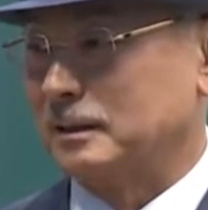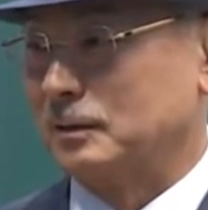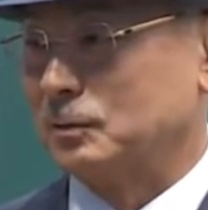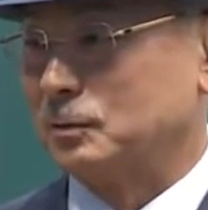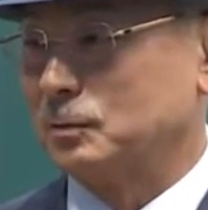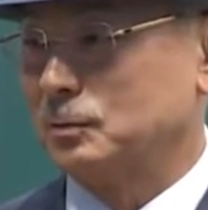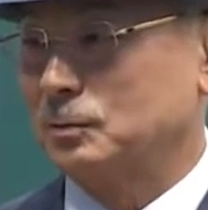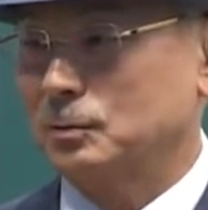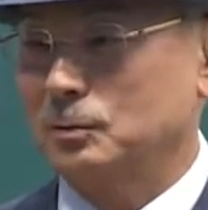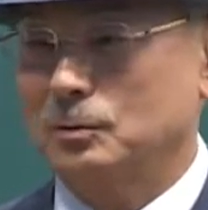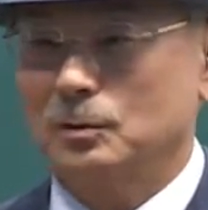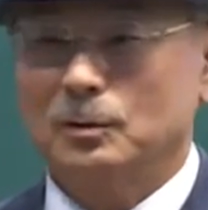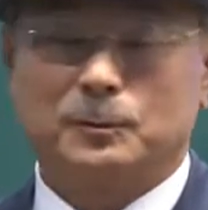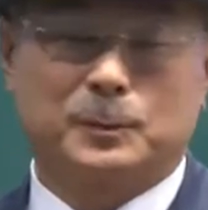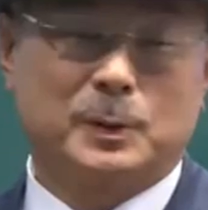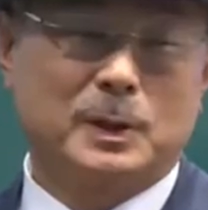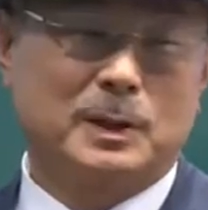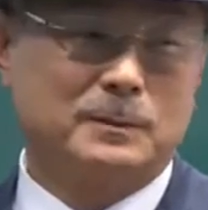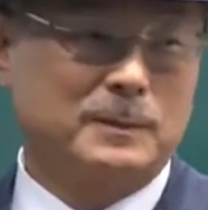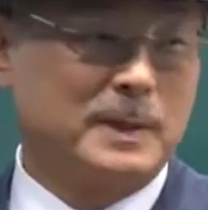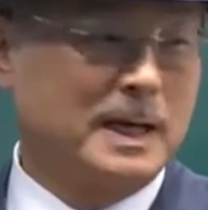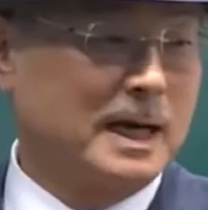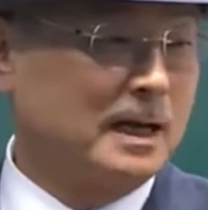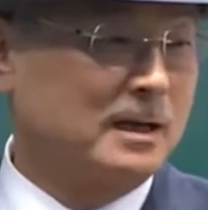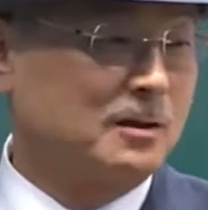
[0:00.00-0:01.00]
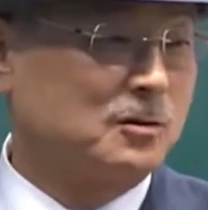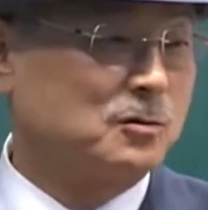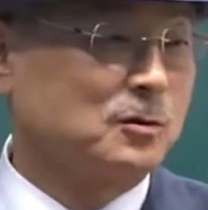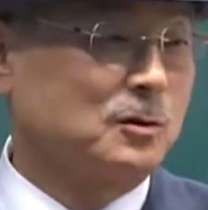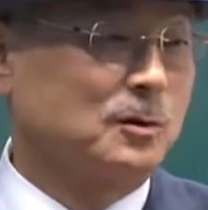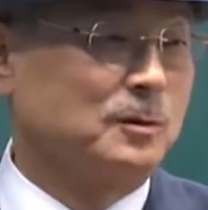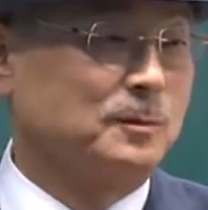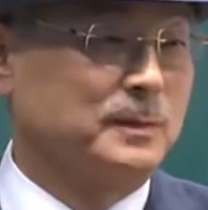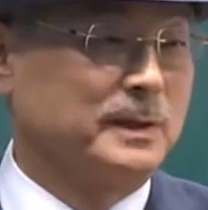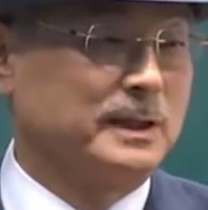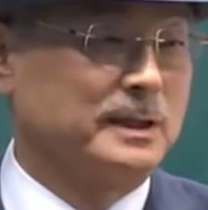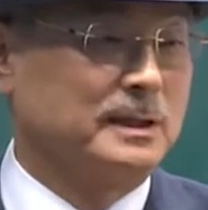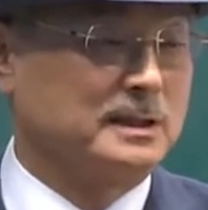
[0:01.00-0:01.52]
No one can
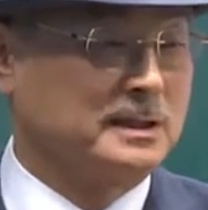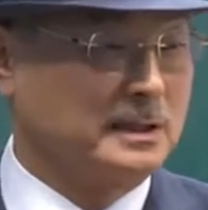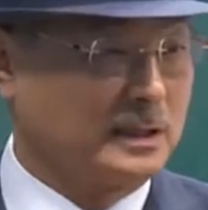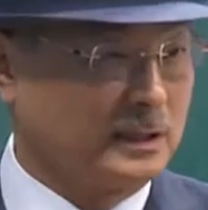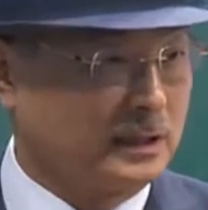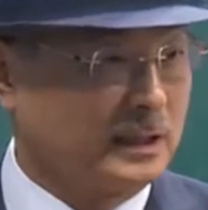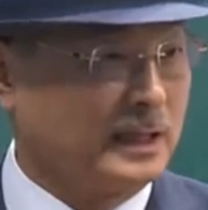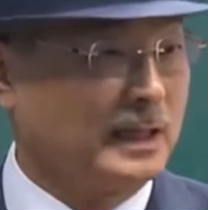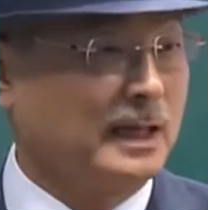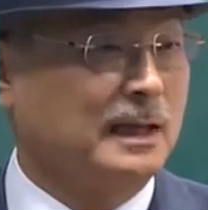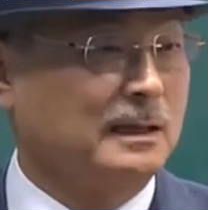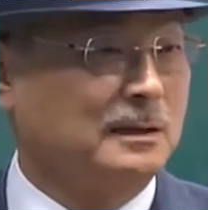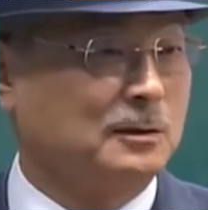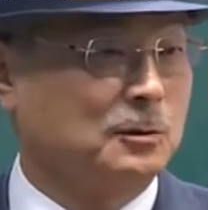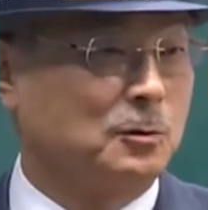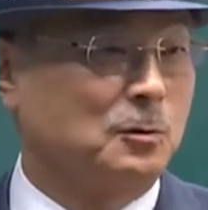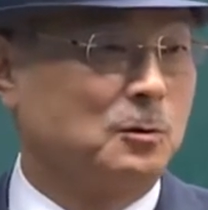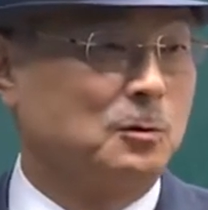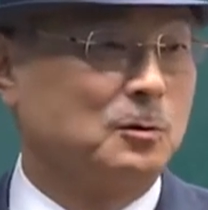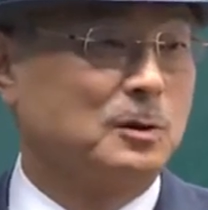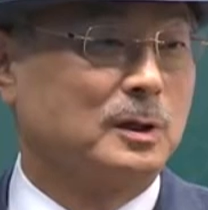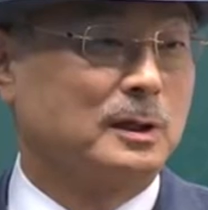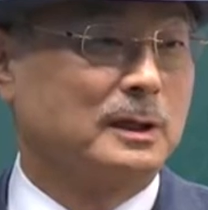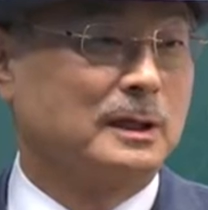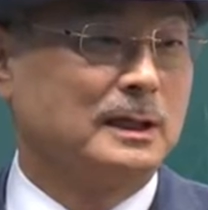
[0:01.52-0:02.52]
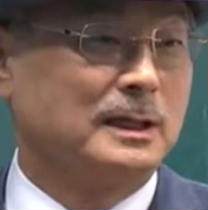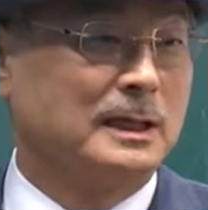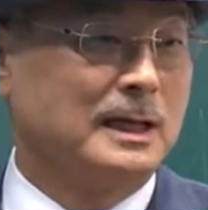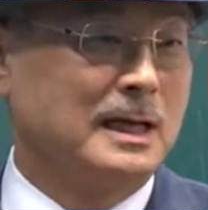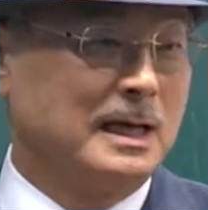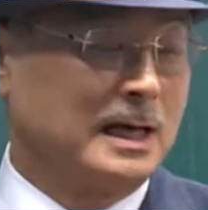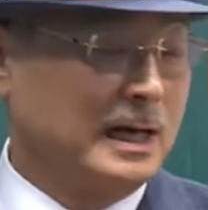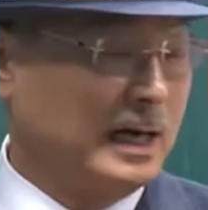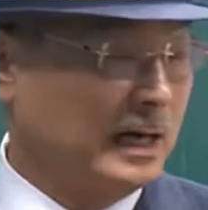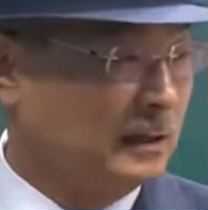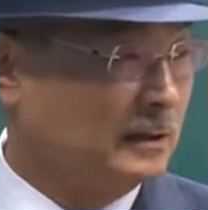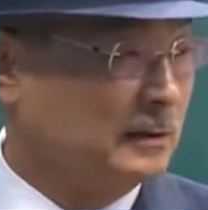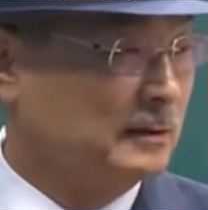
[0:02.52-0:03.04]
downplay the influence the company
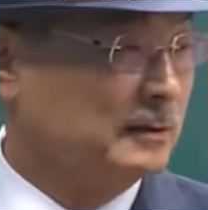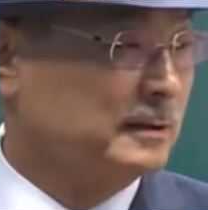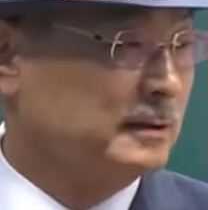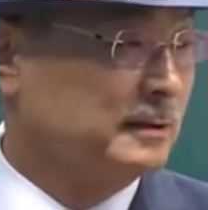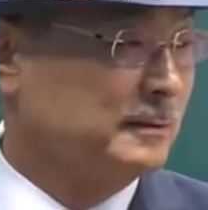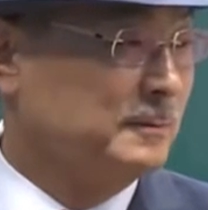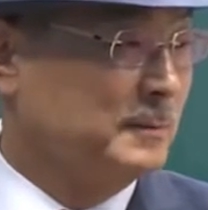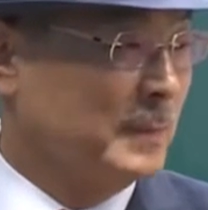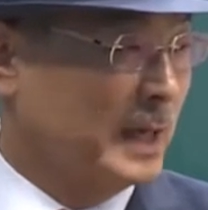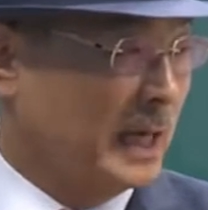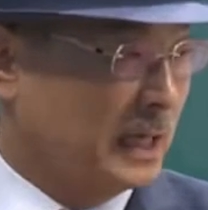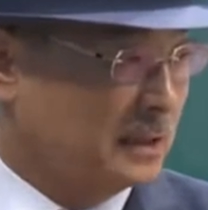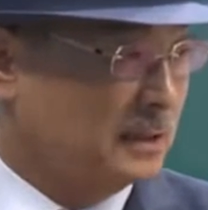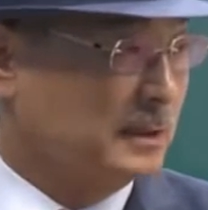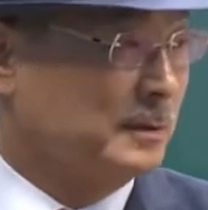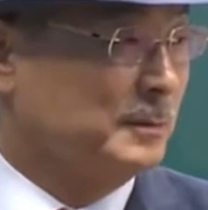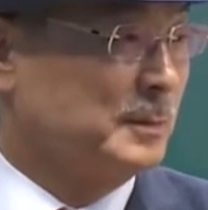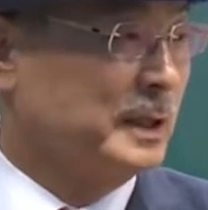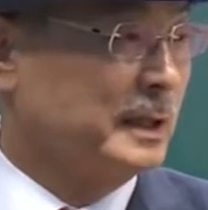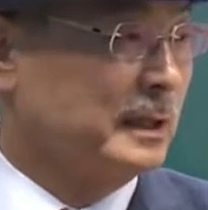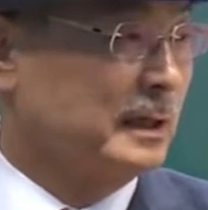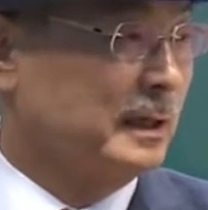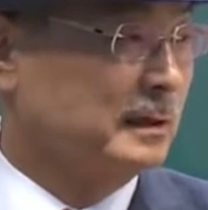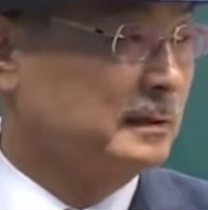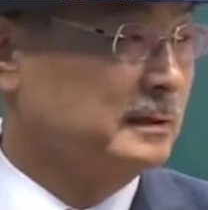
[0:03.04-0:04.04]
has had on this field.